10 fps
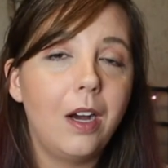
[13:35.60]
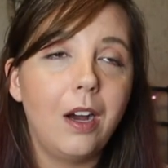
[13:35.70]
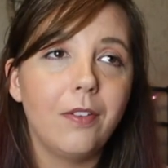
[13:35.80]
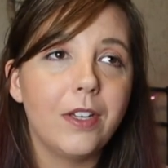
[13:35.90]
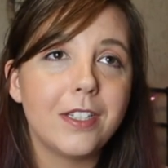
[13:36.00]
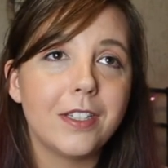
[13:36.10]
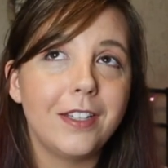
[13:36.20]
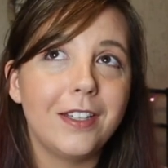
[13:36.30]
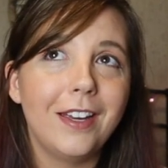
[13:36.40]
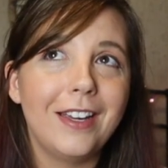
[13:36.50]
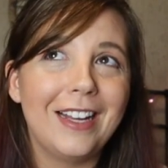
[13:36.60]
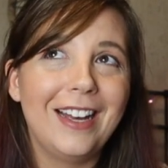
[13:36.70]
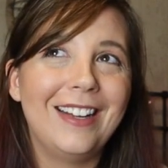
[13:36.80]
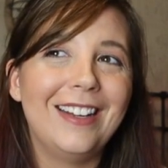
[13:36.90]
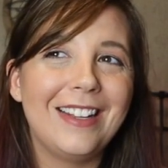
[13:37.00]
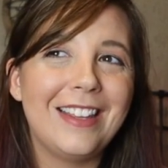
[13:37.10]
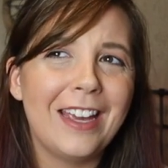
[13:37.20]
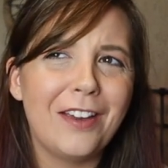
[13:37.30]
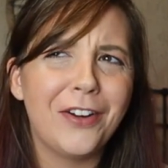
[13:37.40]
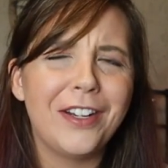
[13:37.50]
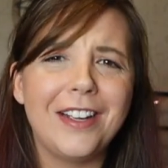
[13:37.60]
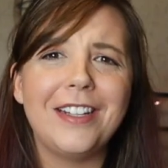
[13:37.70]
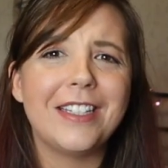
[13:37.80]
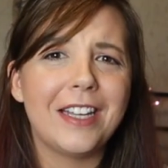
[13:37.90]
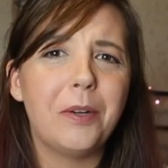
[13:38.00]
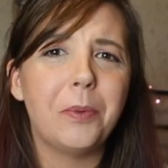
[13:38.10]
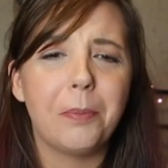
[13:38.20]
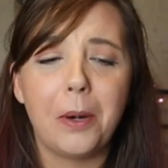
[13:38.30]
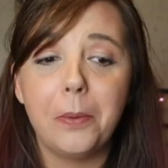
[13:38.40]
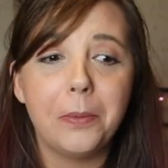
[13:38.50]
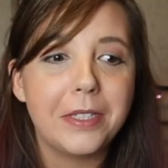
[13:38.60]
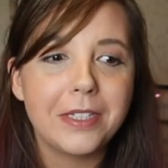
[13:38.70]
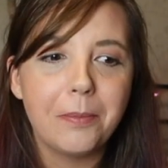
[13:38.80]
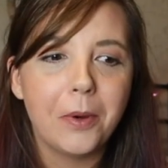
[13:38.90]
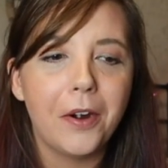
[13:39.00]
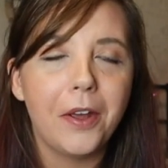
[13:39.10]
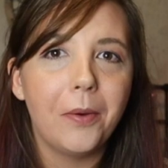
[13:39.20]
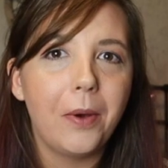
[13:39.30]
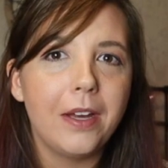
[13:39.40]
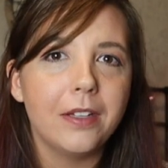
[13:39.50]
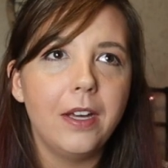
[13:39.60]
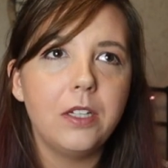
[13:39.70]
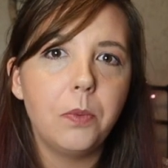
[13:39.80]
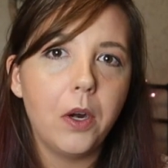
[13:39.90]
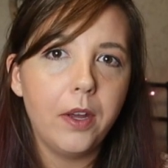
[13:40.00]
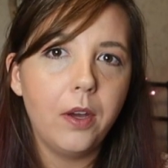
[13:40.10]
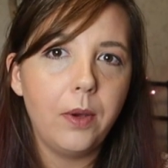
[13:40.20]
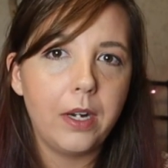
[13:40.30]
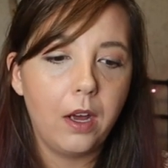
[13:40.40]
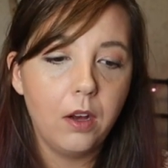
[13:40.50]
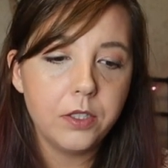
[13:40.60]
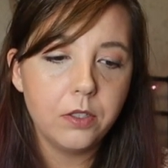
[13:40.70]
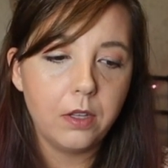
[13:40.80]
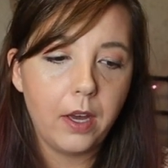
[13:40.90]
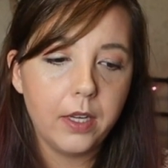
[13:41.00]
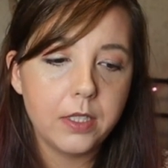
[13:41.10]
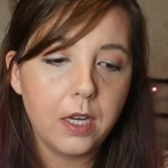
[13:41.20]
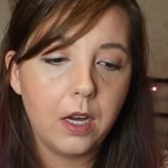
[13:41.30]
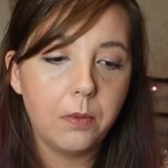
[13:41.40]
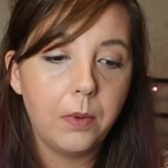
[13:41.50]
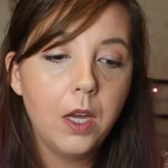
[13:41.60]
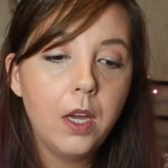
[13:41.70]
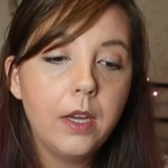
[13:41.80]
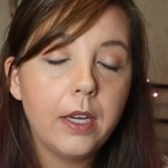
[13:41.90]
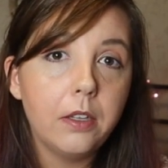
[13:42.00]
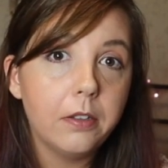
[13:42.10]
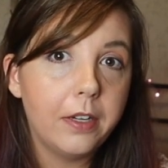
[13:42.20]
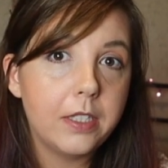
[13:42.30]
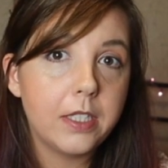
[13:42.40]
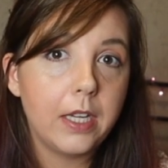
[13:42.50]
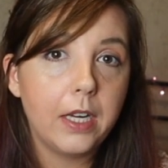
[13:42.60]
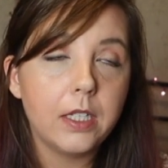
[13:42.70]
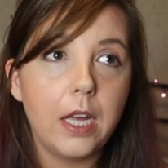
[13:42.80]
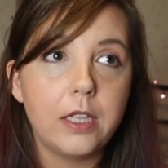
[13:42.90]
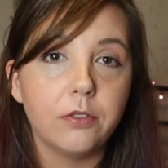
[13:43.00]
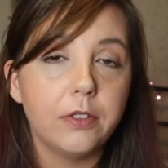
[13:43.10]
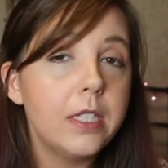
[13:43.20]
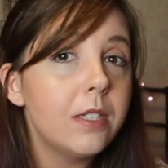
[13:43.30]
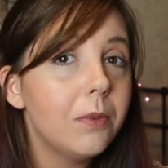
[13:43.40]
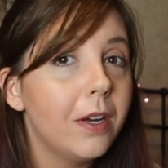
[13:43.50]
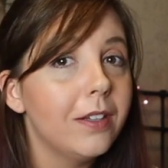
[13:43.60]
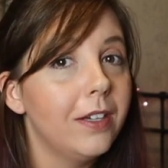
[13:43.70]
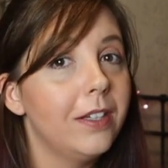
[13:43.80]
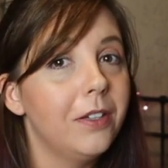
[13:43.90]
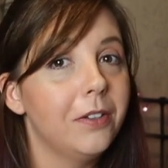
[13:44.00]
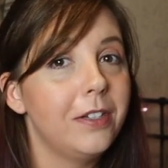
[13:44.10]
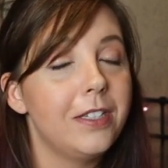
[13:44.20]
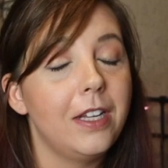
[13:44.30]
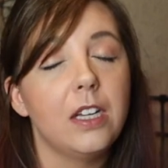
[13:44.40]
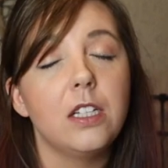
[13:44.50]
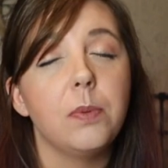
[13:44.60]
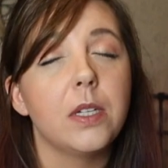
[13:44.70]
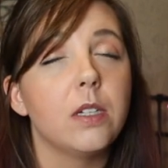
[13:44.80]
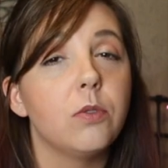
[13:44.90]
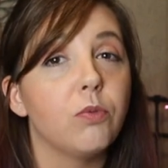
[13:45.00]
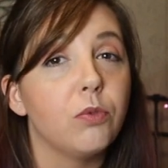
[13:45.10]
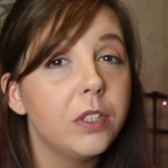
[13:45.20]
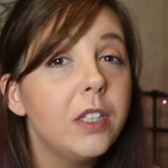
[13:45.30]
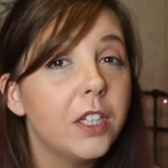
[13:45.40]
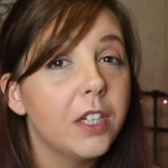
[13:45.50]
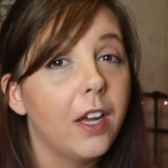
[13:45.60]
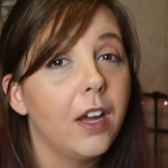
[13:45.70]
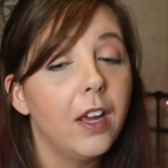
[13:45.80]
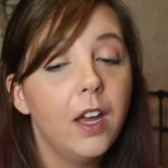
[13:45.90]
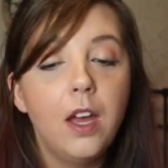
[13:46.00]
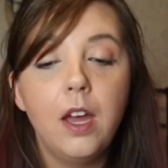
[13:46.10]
Obviously, I think every 90s kid would probably say Mario. I liked Mario, and I also liked Killer Instinct. And the reason why I liked Killer Instinct is because I was really good at it.